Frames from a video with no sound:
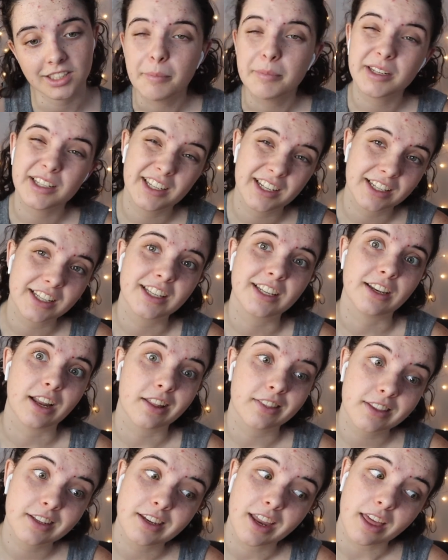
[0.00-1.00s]
I mean, again,
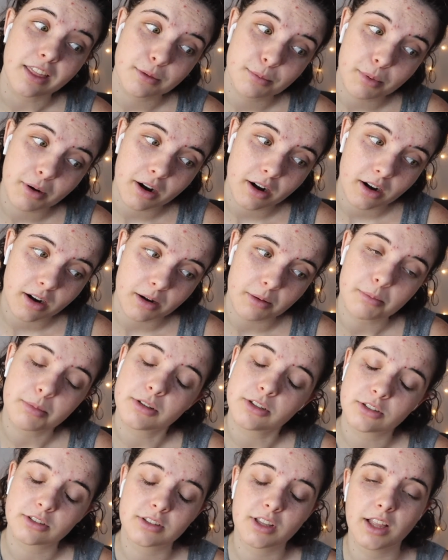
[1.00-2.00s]
not the death part,
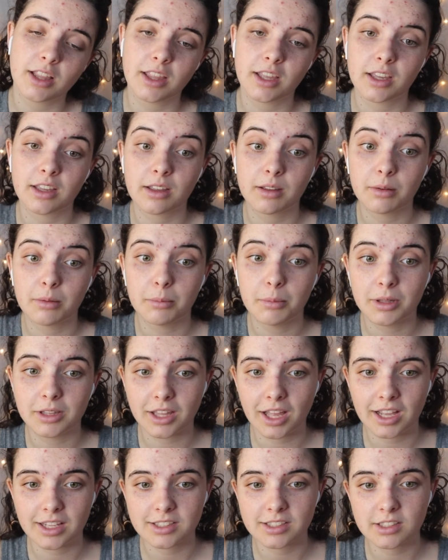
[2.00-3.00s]
but just that
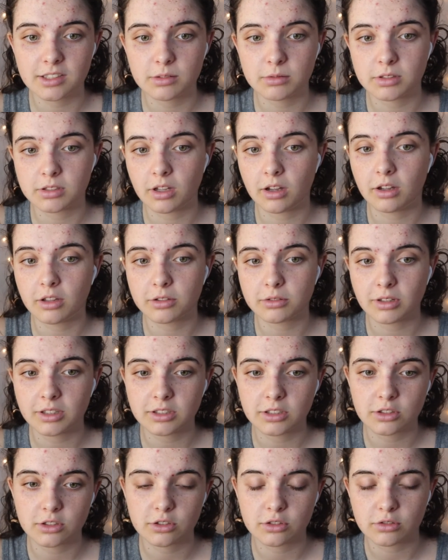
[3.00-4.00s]
molasses was all
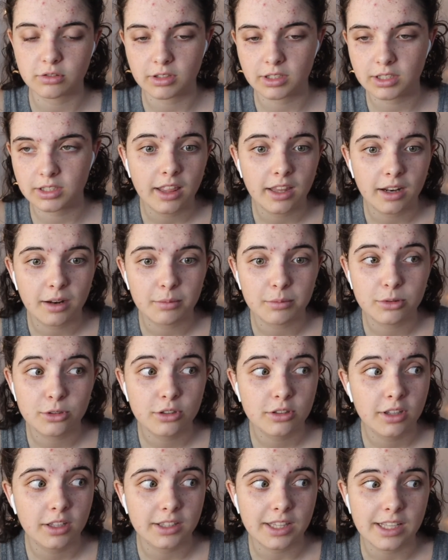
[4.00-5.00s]
throughout the street. And then I'm
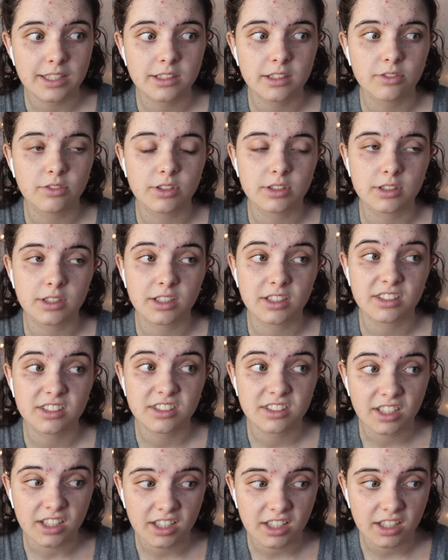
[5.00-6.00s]
sure that stuff is
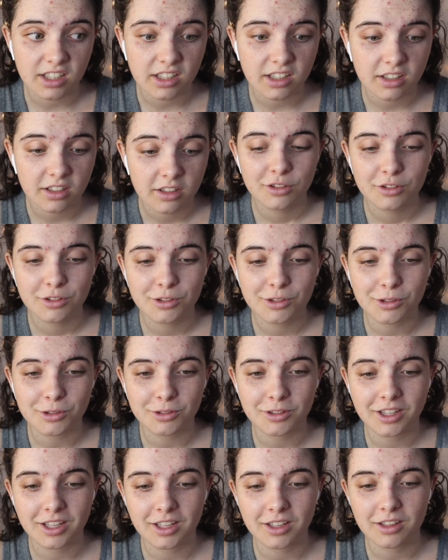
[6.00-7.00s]
sticky.
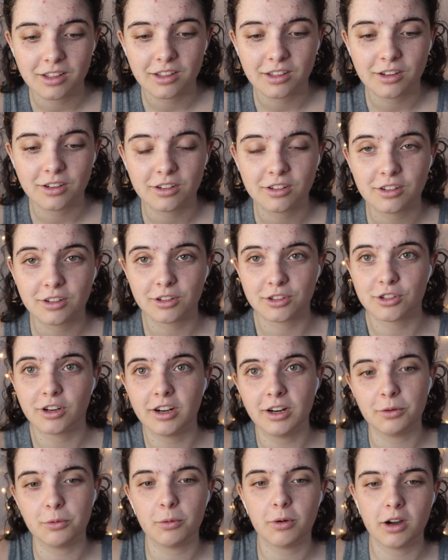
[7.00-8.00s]
So you're
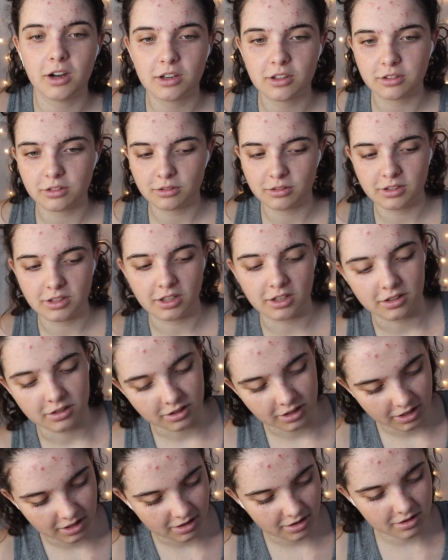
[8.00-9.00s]
trying to walk through it and then you're
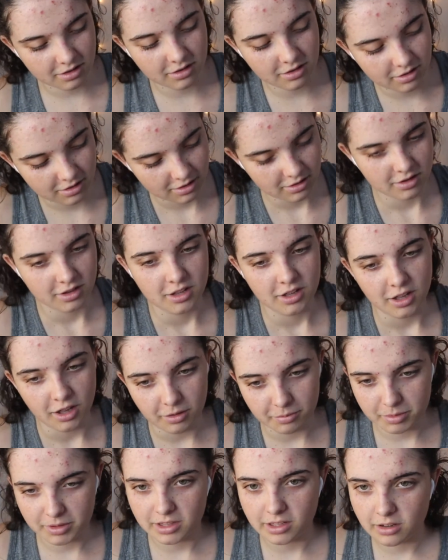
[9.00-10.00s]
like, oh,
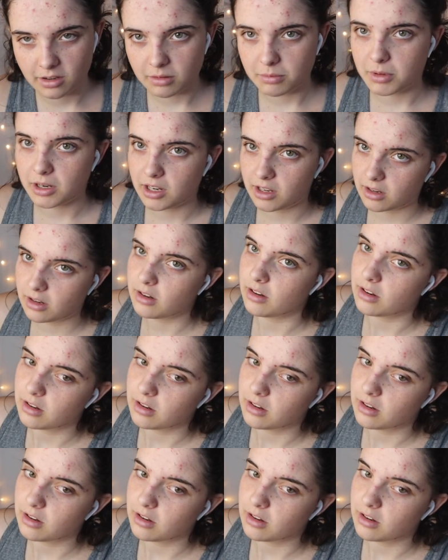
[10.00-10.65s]
I'll be there in a minute.